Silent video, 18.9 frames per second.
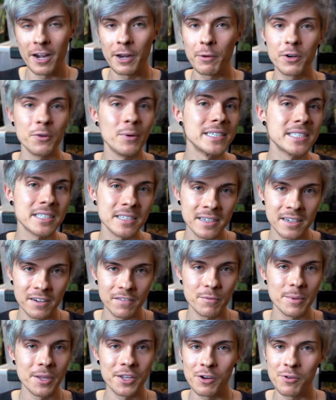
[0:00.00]
anyone who
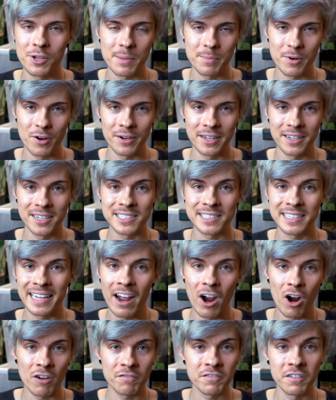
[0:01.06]
isn't familiar with Abronias,
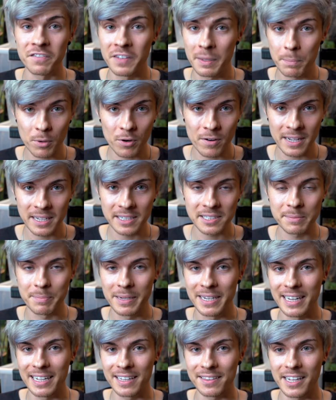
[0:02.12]
they are viviparous,
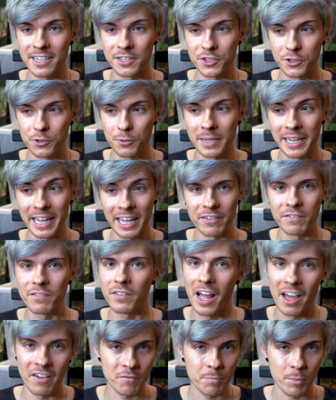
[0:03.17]
meaning they do give
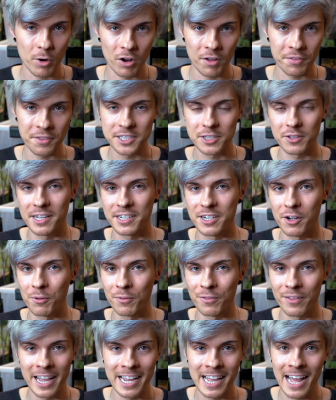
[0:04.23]
live birth, so they
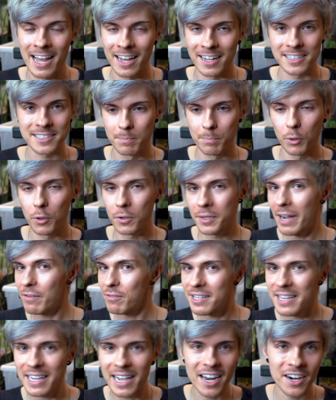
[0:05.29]
don't lay eggs. Pulled
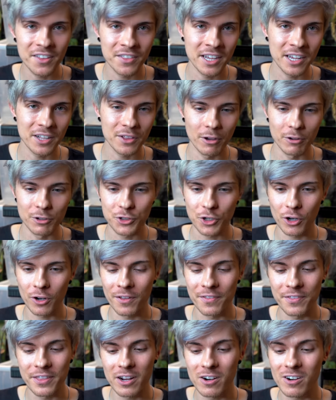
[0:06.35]
everything out of the
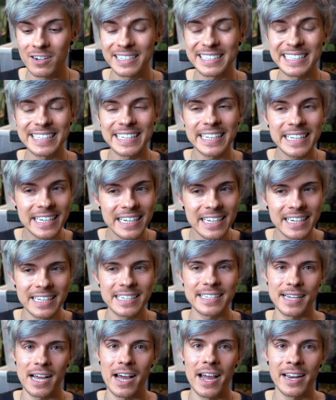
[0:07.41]
enclosure. They're teeny
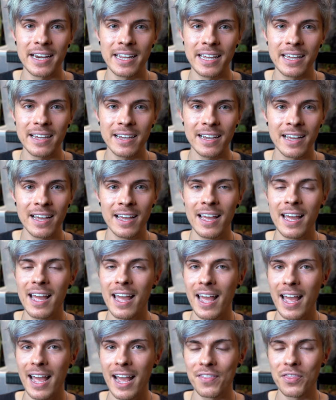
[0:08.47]
tiny,
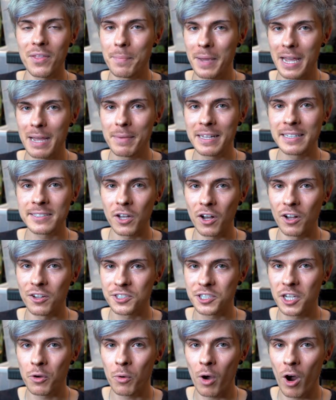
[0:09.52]
and the babies
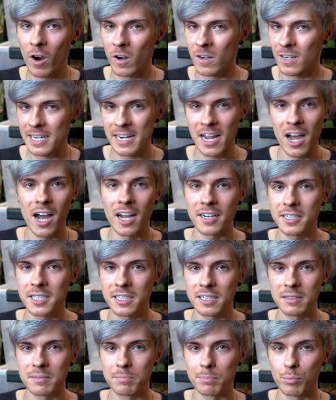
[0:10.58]
also are
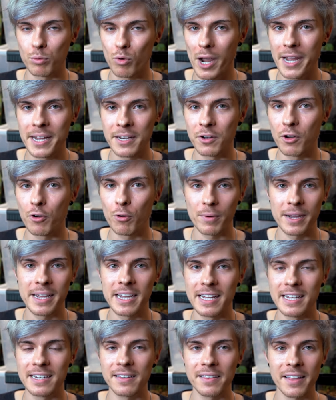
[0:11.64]
not bright
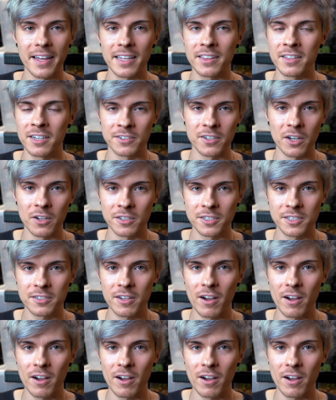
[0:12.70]
green like the adults